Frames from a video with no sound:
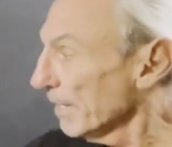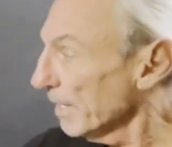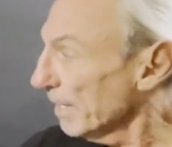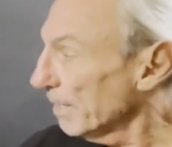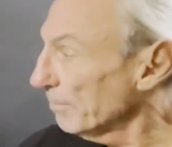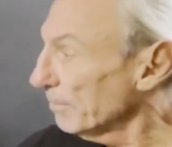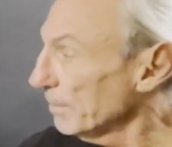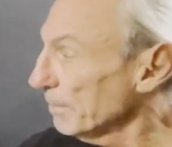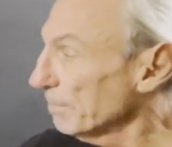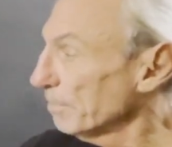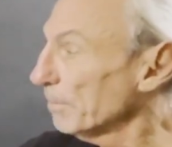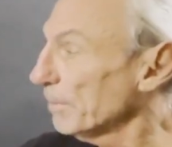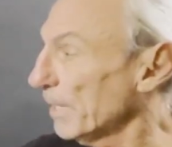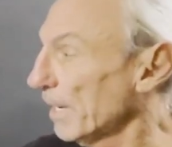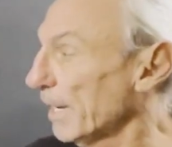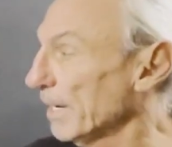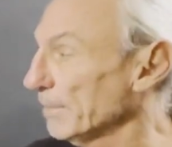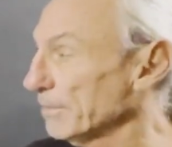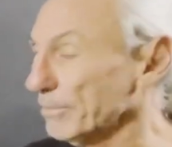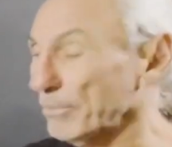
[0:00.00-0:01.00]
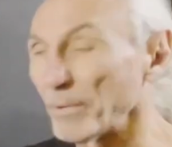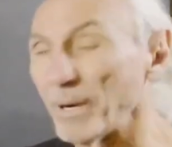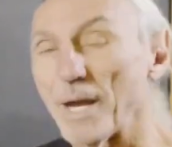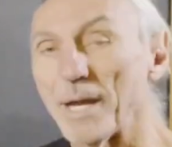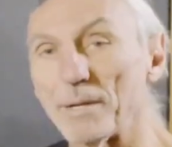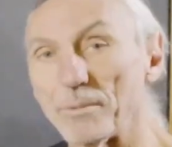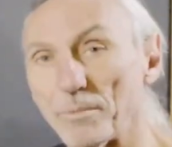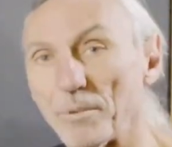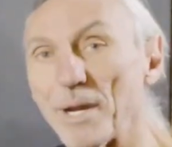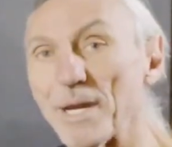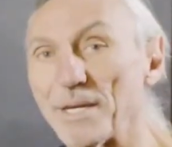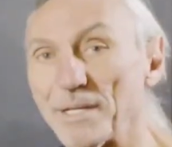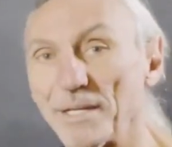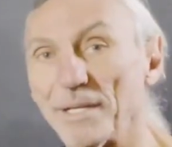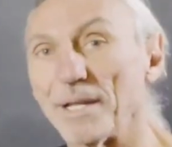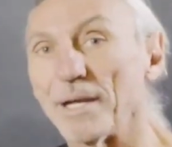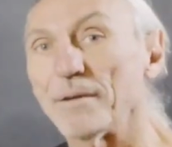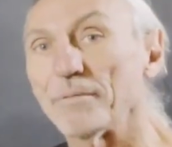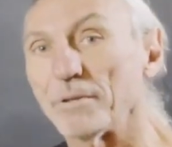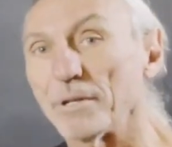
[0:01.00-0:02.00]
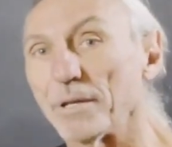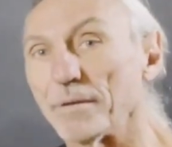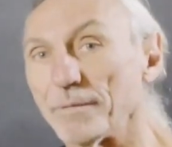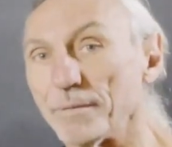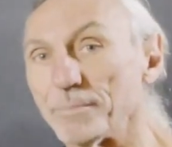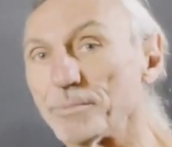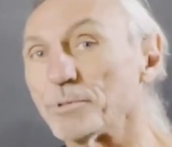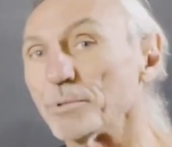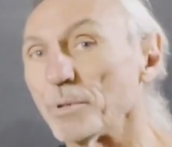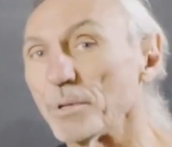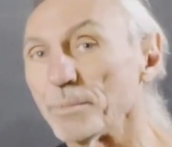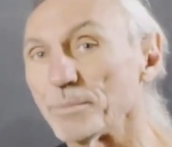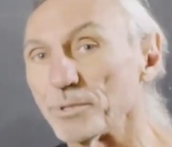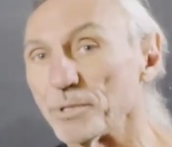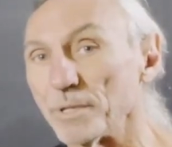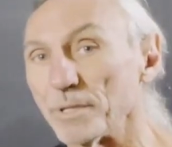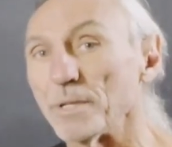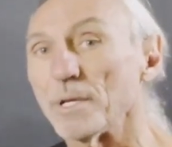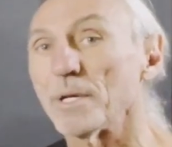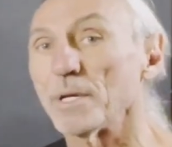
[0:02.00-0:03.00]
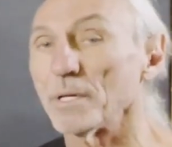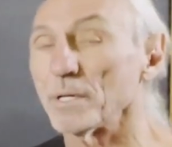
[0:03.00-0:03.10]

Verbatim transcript: and we apply the right rate and level of absorption,